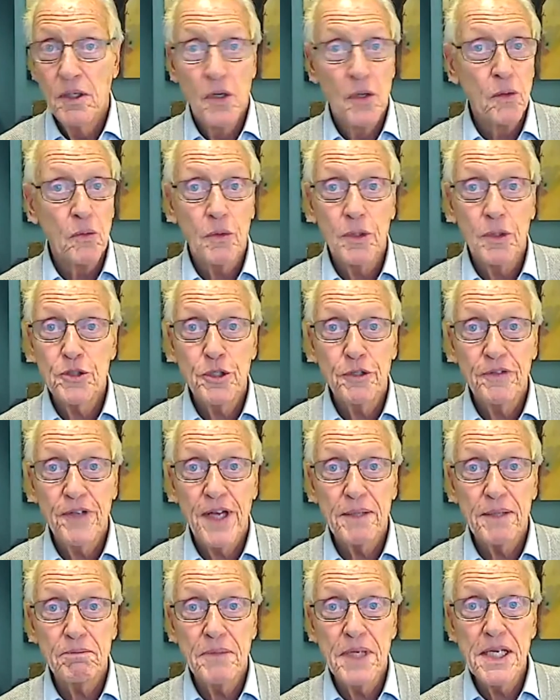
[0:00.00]
Once you've
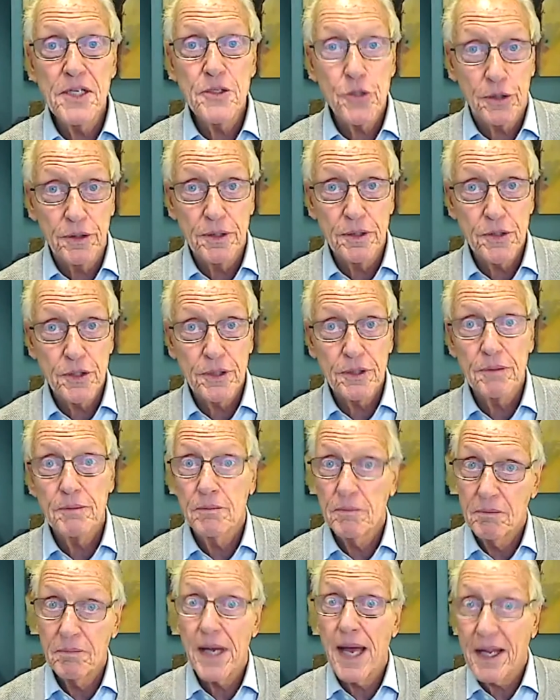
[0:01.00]
had measles,
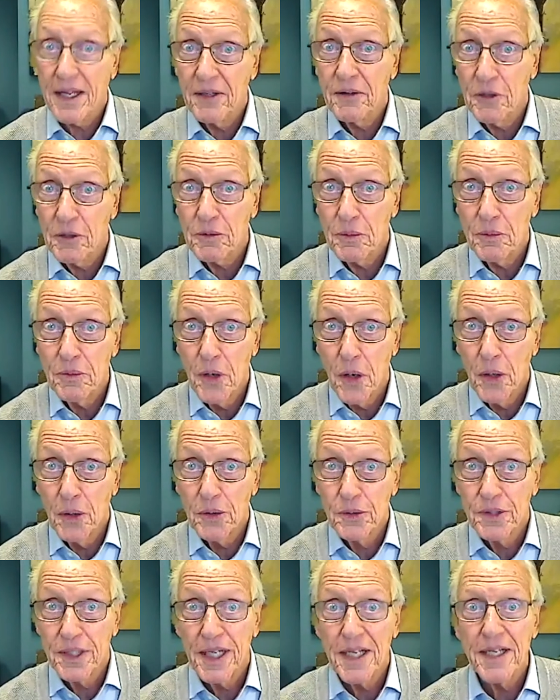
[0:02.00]
back in the
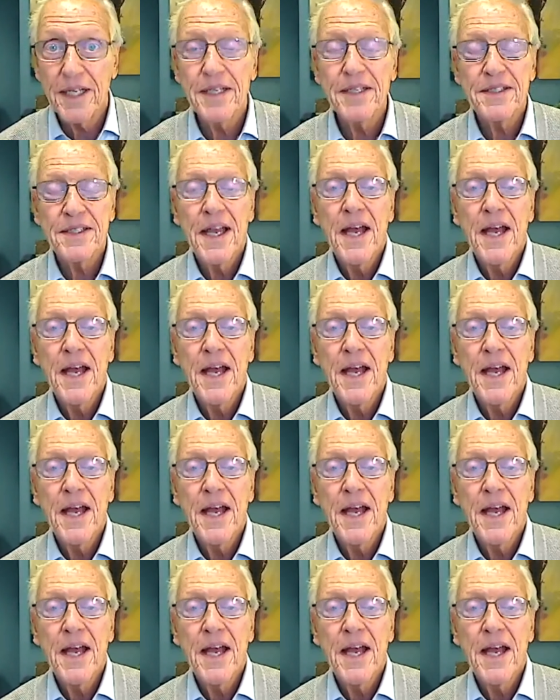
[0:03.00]
old day,